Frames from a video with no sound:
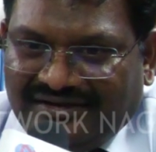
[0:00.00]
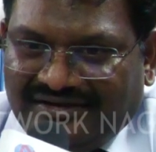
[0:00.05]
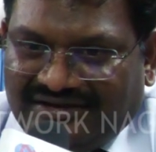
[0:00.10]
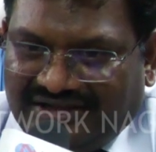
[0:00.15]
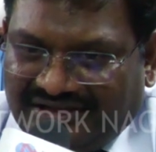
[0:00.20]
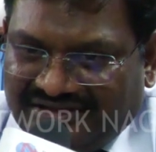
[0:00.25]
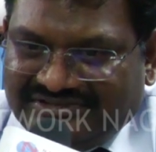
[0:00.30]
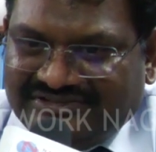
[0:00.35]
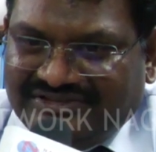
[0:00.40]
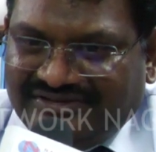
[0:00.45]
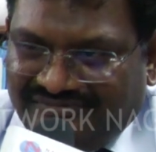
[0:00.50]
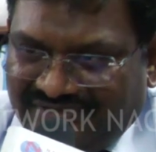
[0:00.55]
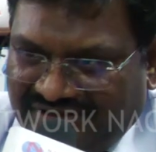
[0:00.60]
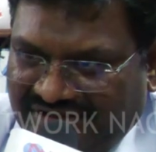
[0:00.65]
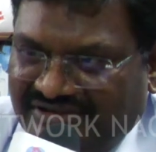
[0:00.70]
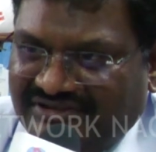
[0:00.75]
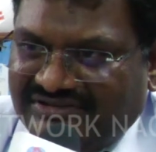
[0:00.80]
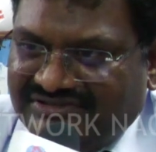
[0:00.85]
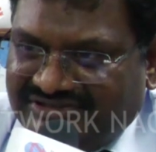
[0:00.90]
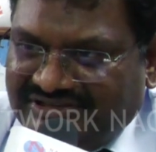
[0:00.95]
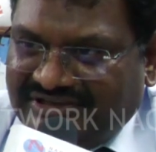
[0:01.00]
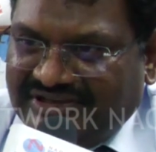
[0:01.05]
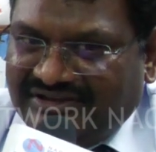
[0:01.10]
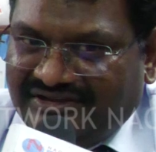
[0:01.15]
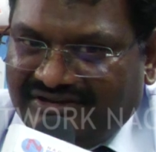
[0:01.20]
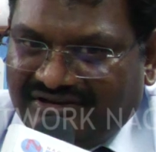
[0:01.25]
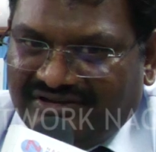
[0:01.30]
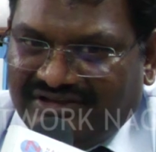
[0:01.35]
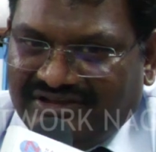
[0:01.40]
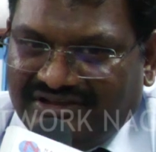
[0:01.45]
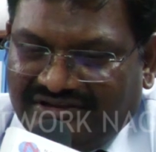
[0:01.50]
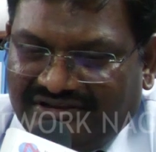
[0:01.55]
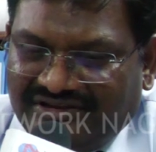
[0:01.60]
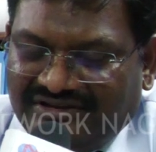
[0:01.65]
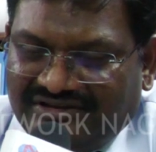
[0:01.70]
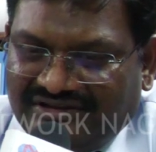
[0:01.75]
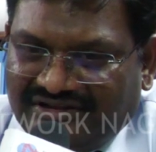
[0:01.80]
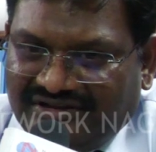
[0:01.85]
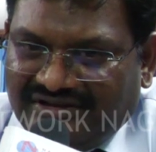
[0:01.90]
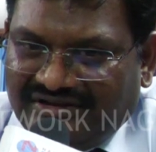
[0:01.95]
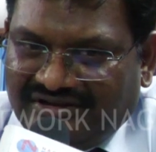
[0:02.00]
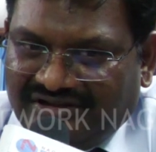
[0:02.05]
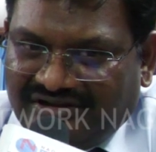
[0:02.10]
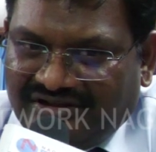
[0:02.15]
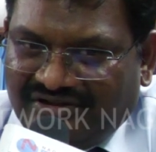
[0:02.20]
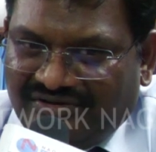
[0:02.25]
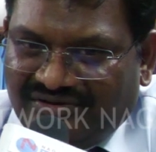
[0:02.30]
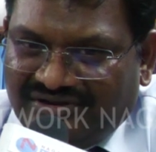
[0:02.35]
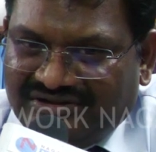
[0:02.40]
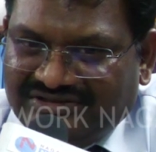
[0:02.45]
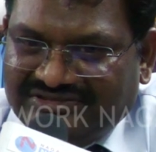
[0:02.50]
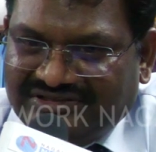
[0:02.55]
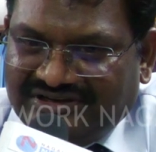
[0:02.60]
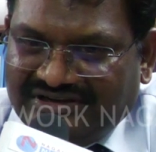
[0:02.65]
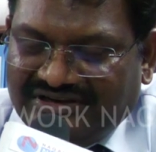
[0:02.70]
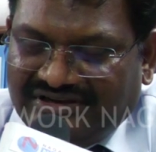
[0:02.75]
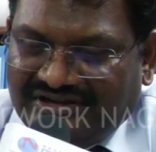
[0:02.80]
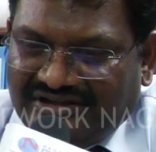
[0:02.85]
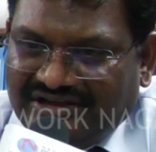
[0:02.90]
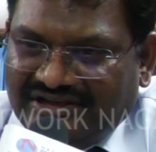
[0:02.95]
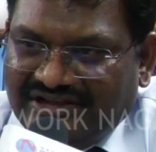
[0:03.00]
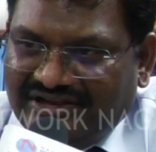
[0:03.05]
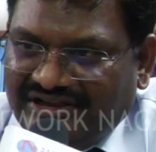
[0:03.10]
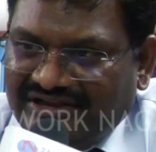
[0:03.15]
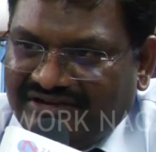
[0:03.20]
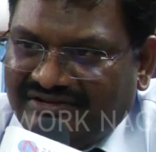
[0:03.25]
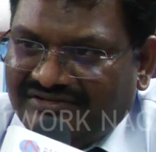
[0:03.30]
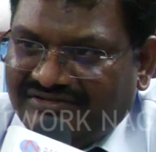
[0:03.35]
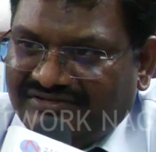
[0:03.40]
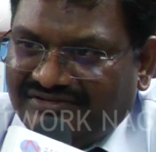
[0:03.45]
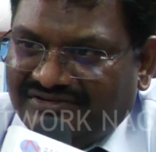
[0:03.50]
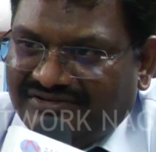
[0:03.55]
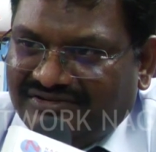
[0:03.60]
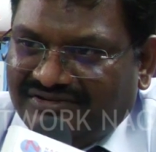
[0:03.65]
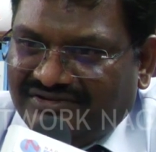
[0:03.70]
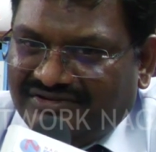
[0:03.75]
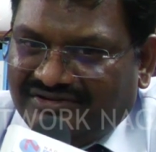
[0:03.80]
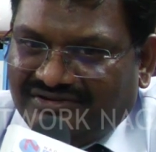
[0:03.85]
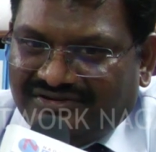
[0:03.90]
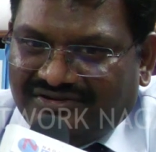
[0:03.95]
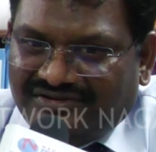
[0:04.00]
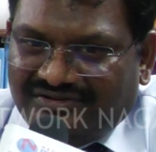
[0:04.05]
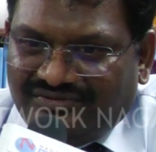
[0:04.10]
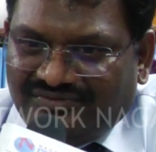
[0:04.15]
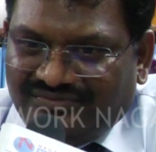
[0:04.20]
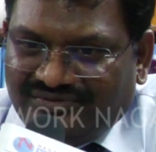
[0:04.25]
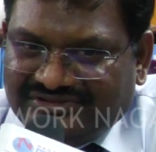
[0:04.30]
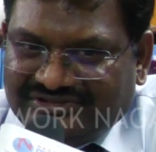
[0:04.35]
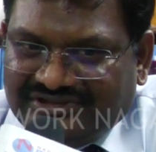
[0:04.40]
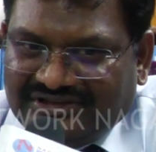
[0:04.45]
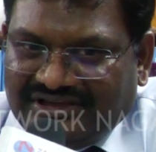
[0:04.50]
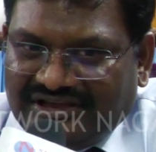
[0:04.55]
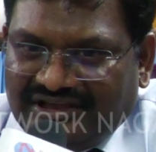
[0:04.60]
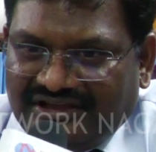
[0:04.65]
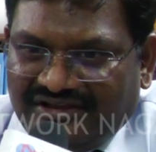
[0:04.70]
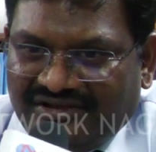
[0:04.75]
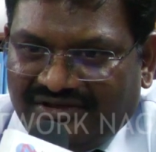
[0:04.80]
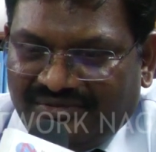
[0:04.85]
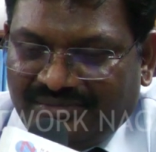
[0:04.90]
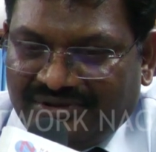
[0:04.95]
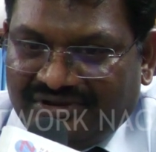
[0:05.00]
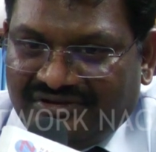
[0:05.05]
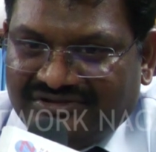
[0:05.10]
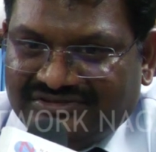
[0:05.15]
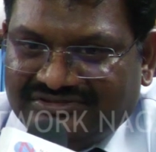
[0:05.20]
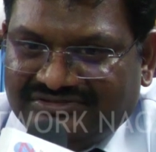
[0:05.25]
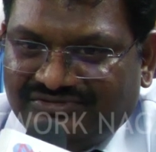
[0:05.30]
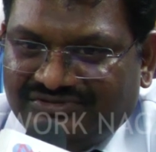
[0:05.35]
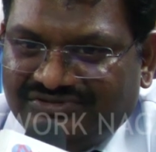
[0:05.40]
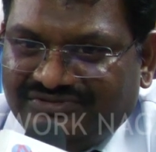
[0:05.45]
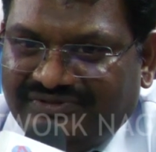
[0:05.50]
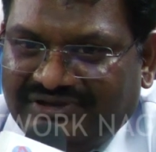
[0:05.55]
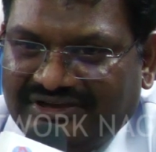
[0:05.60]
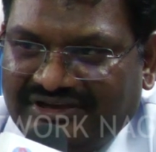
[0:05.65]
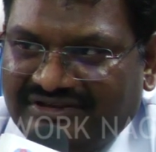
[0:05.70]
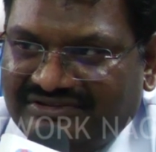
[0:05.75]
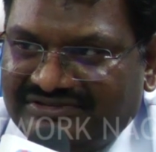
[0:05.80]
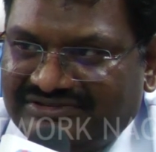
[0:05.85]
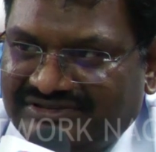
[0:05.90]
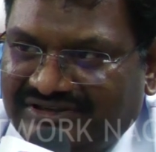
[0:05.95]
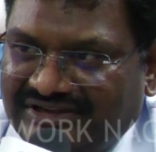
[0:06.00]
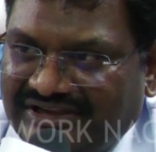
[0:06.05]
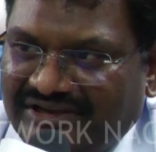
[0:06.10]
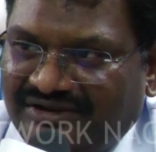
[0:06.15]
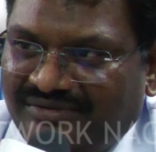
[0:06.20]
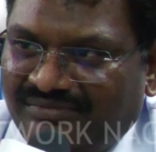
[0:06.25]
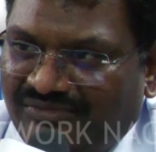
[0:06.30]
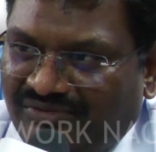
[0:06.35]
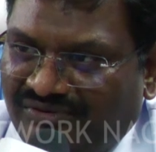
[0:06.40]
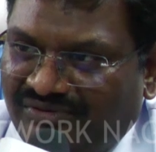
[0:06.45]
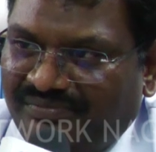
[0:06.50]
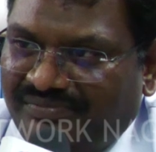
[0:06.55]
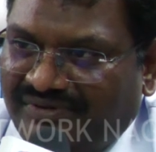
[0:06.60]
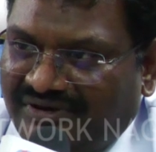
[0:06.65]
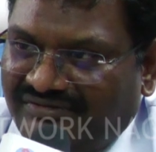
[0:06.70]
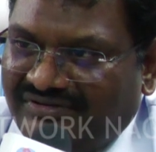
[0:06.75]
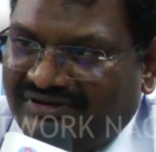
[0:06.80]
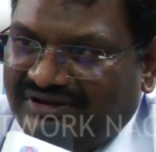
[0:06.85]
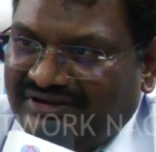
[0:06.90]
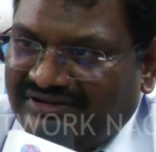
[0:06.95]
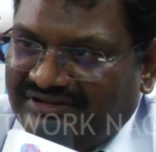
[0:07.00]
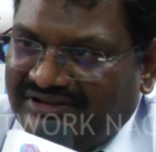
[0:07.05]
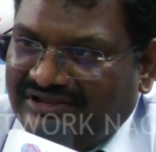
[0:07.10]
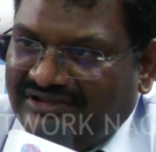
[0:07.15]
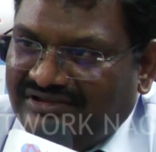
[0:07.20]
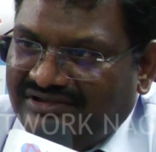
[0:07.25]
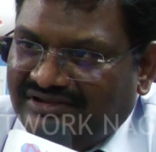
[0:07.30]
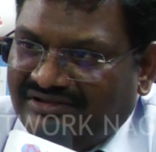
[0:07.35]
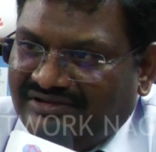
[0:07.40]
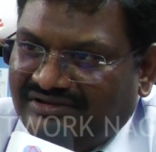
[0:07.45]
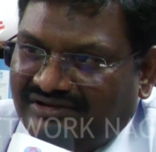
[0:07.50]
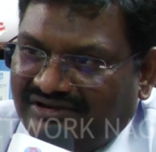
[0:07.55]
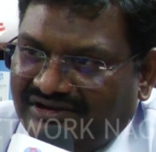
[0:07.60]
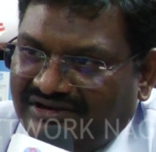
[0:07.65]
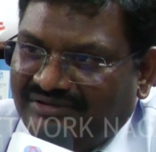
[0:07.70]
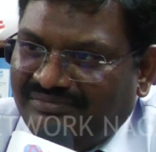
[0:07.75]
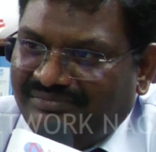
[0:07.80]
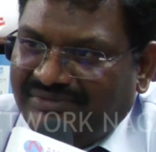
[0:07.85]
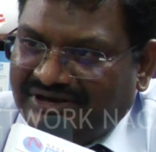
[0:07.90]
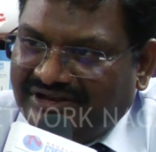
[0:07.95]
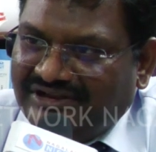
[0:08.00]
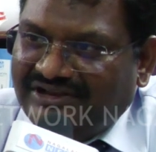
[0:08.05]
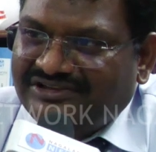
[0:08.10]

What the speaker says: taxi vehicles here in a hilly terrain in Arunachal and Nagaland, no, which are carrying, because those vehicles need more power and they got a better